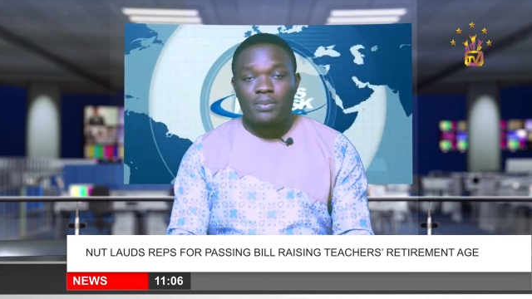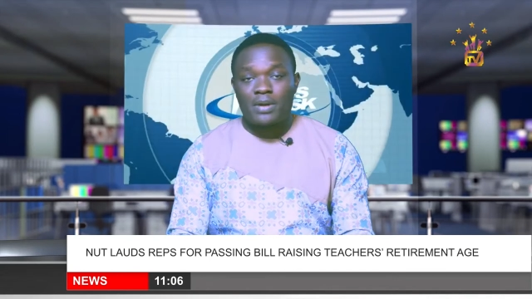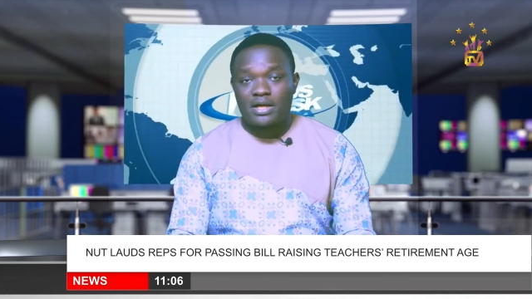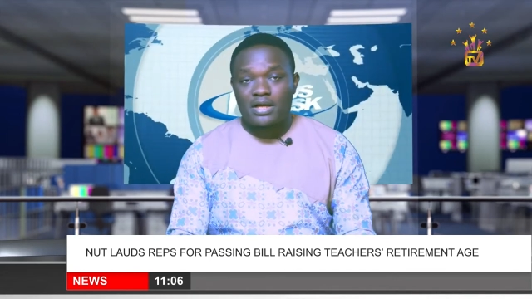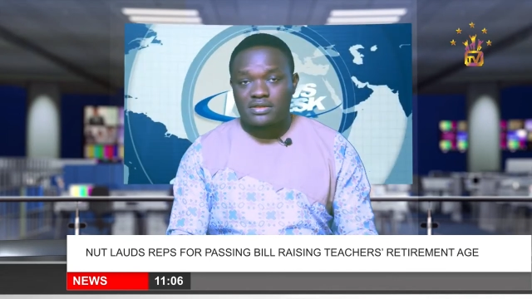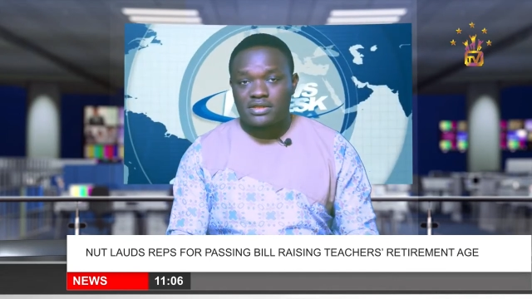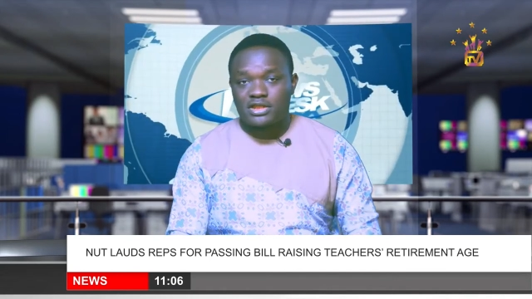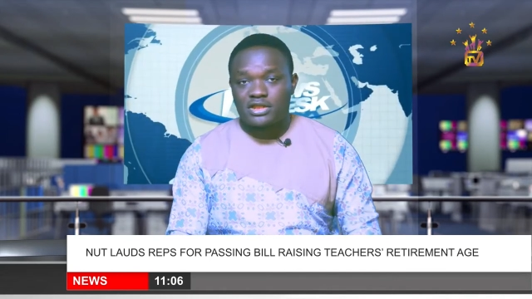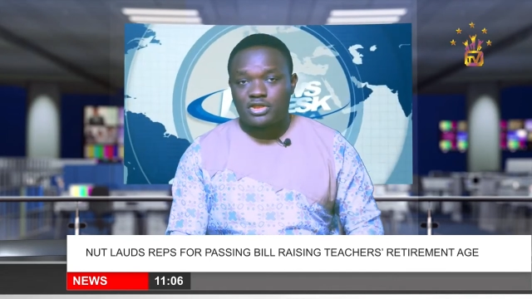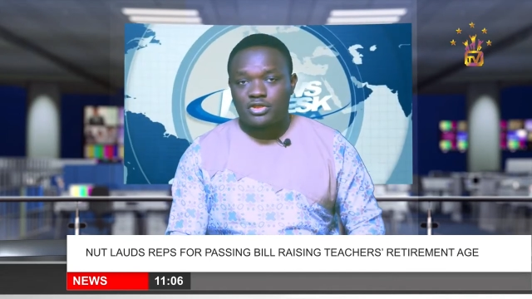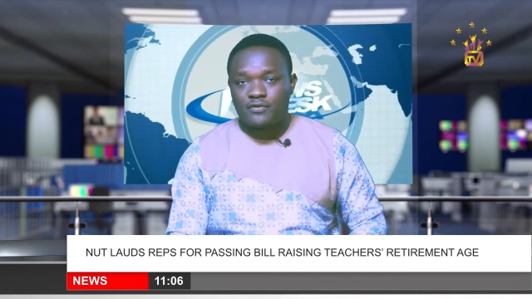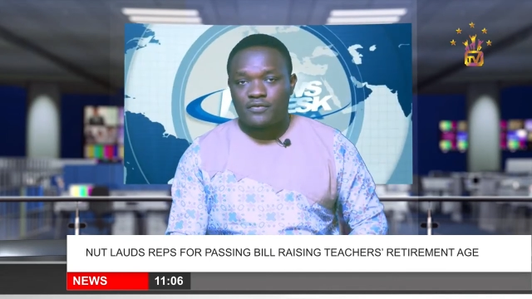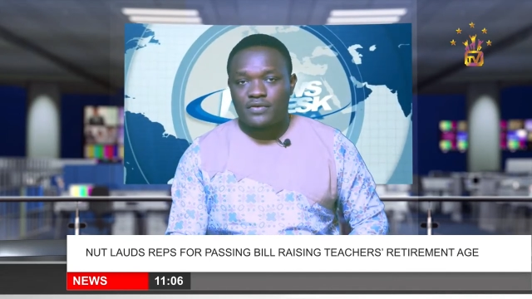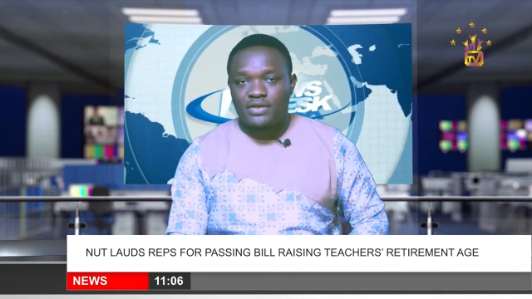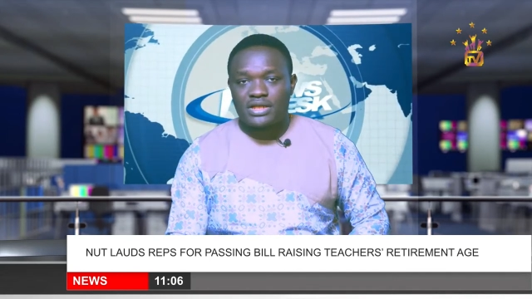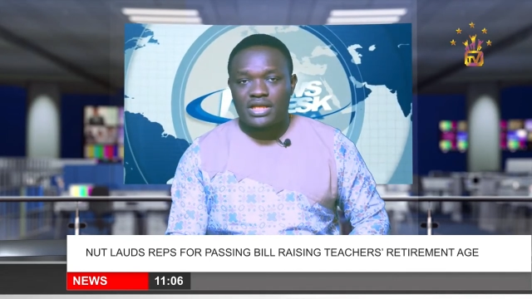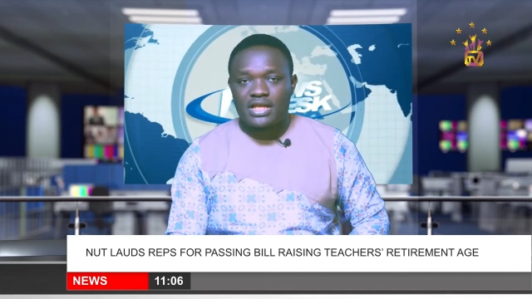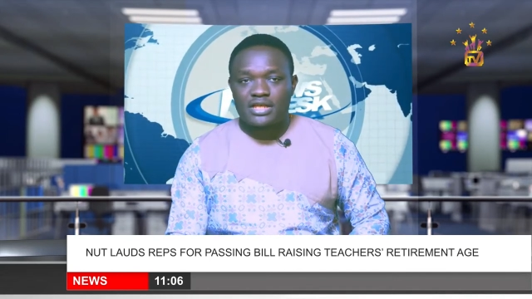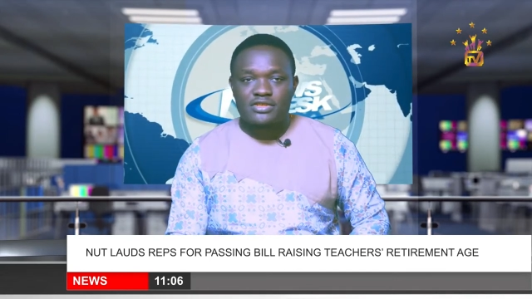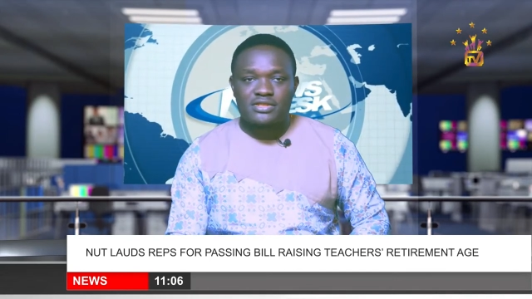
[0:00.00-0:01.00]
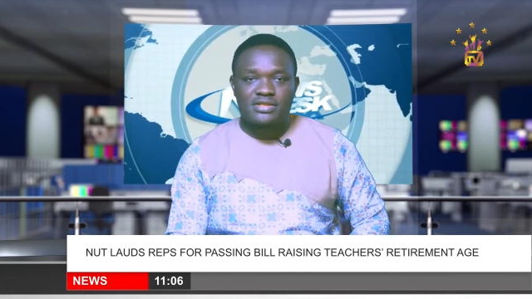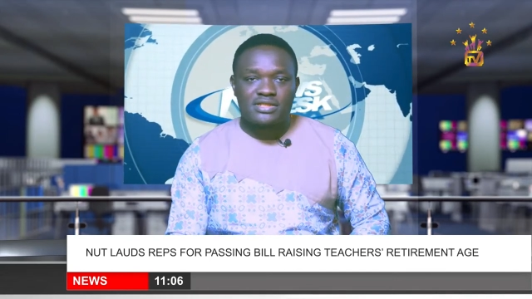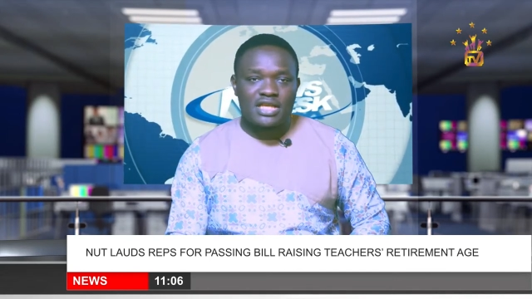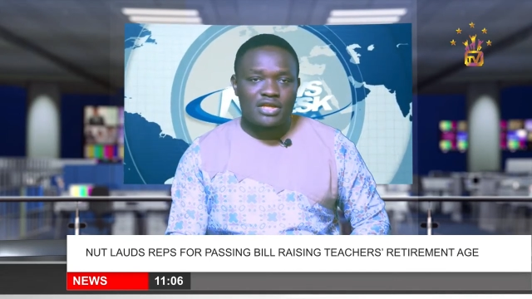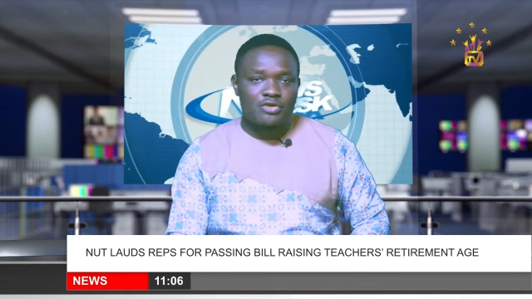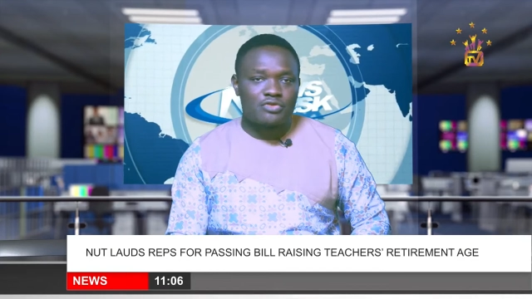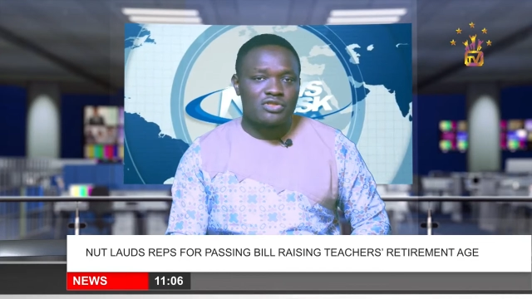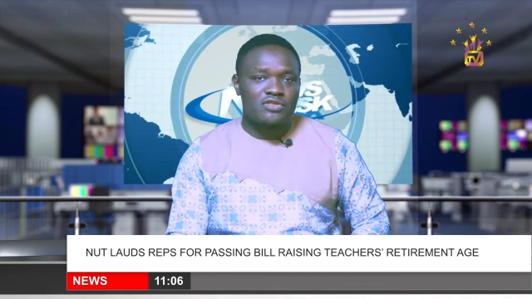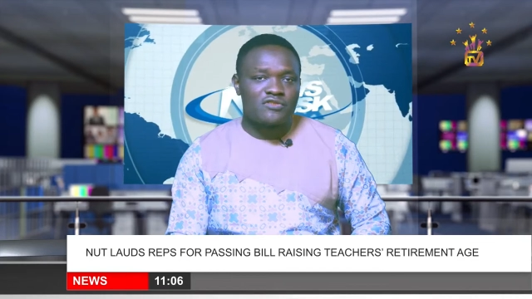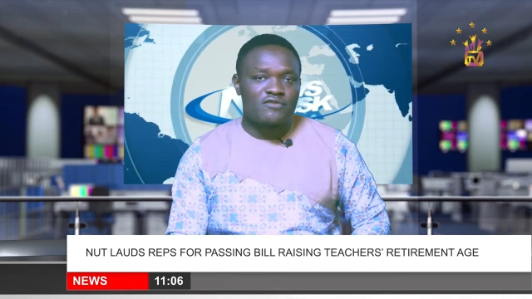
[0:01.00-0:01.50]
passage of an
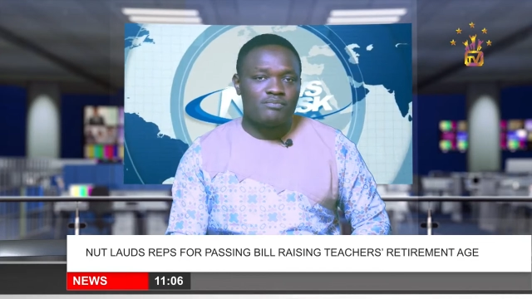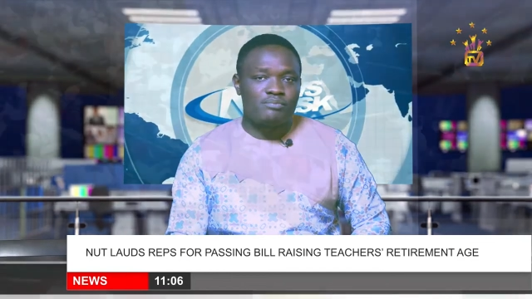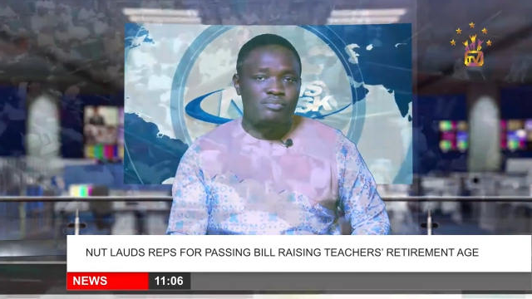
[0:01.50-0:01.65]
executive